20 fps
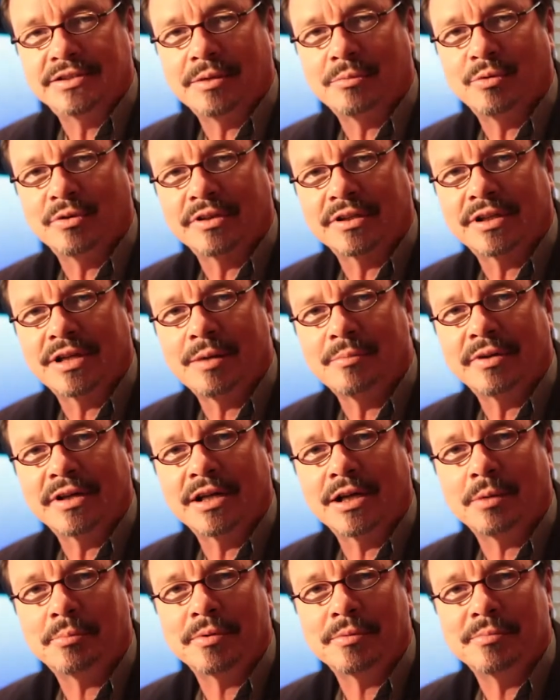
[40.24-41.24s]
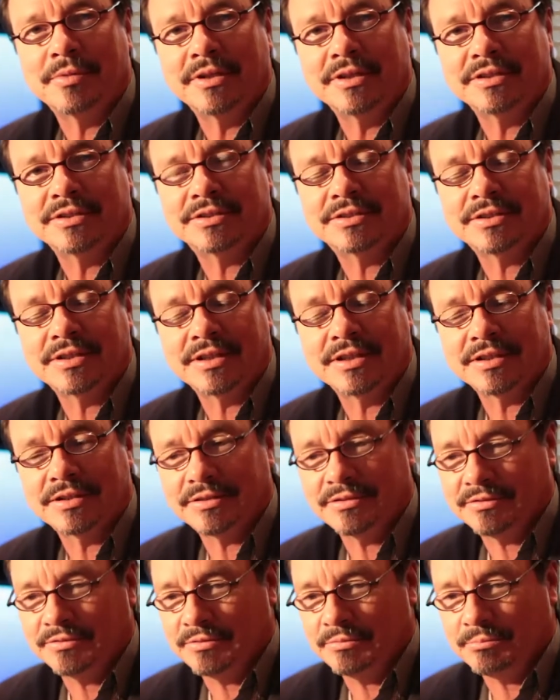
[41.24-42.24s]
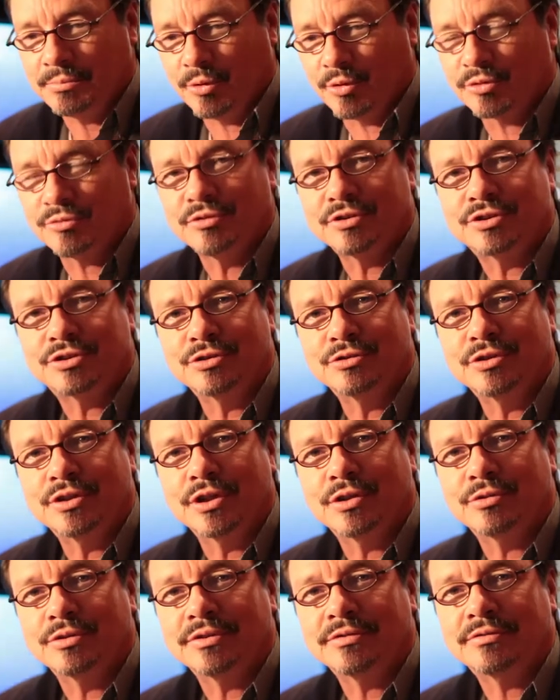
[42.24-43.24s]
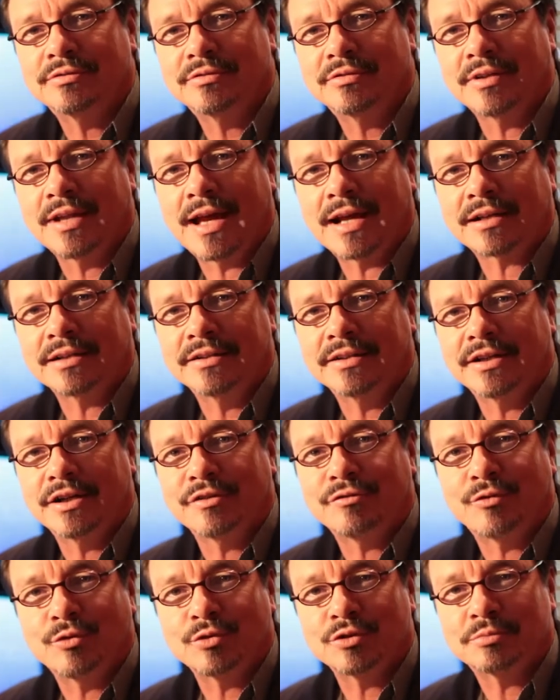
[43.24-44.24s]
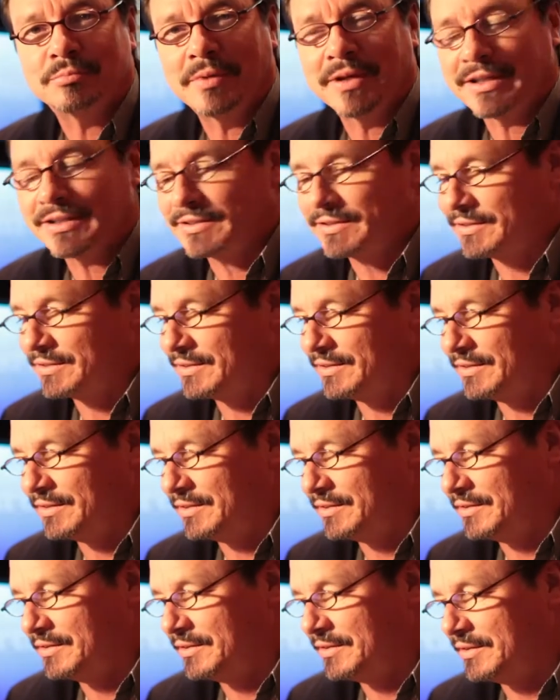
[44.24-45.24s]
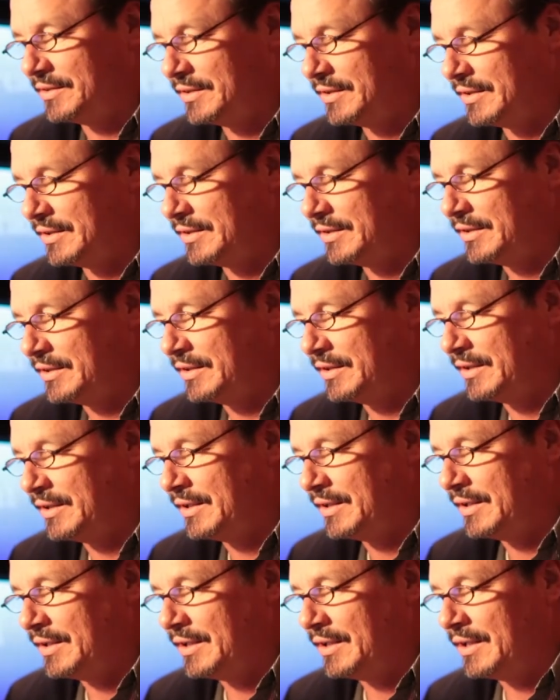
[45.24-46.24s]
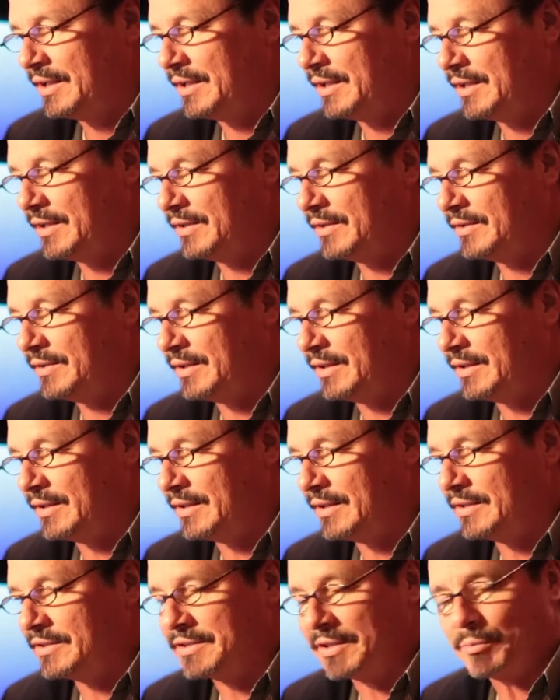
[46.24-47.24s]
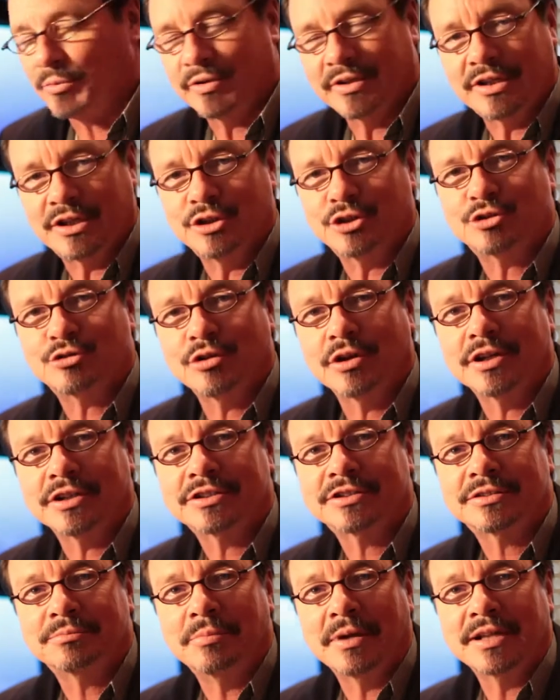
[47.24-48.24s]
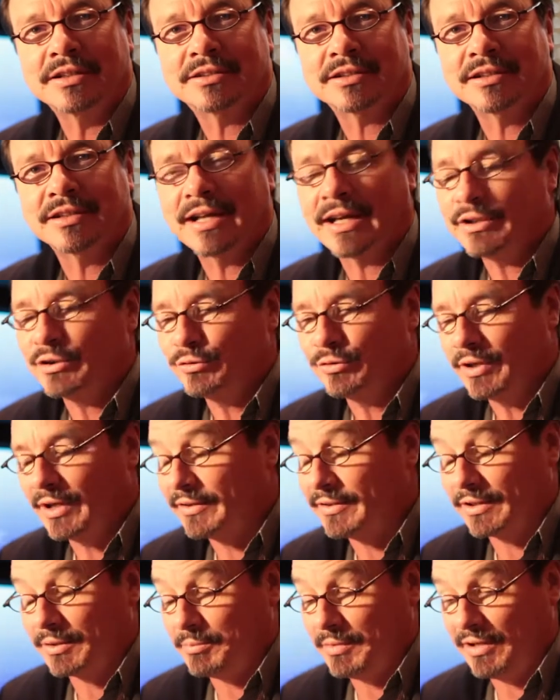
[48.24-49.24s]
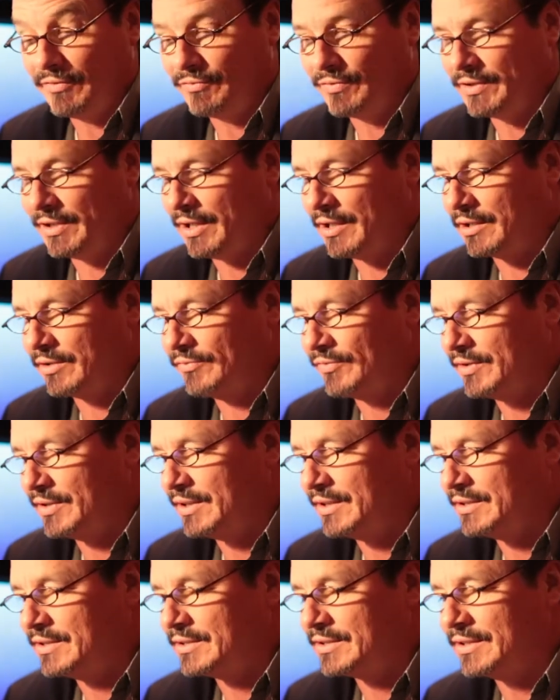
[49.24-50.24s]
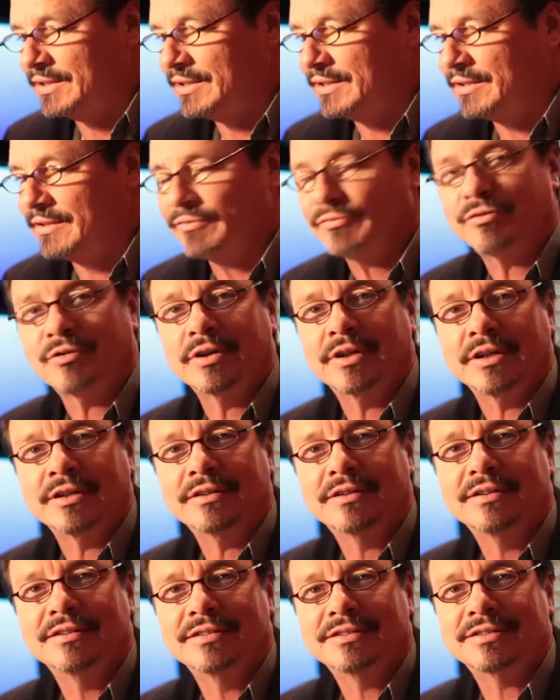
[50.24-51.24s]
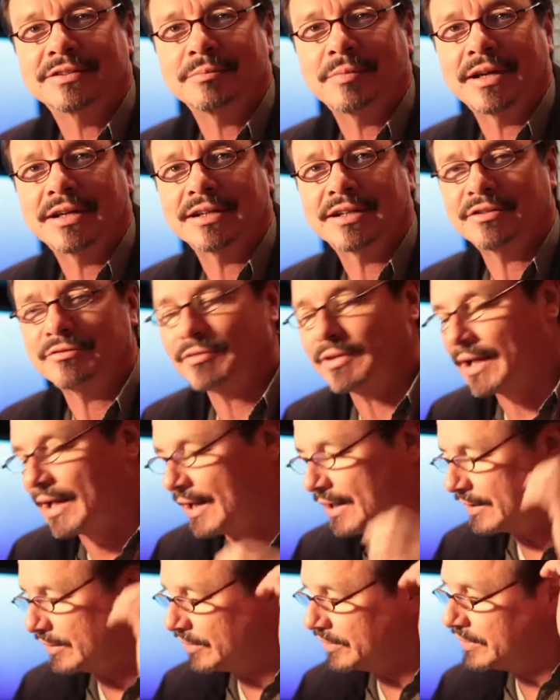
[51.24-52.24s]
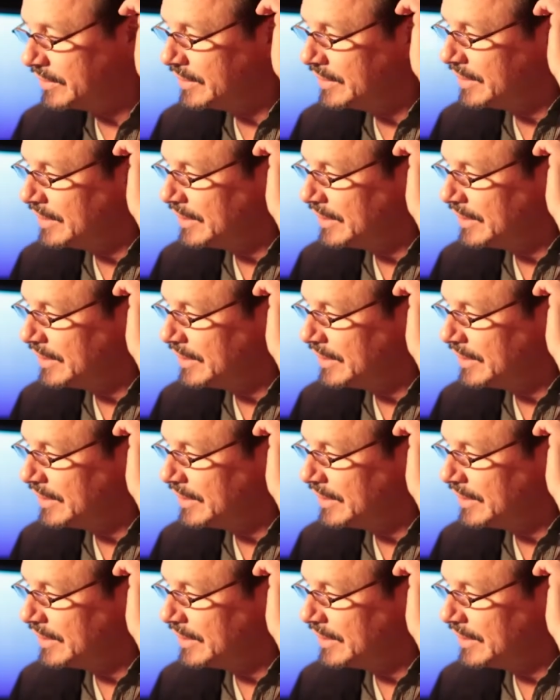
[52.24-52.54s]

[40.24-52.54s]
someone to come and help him in his portrait studio in Lackland Air Force Base, and he needed someone he could trust. Basically, I knew nothing about photography. He just needed a friend, somebody he could rely on.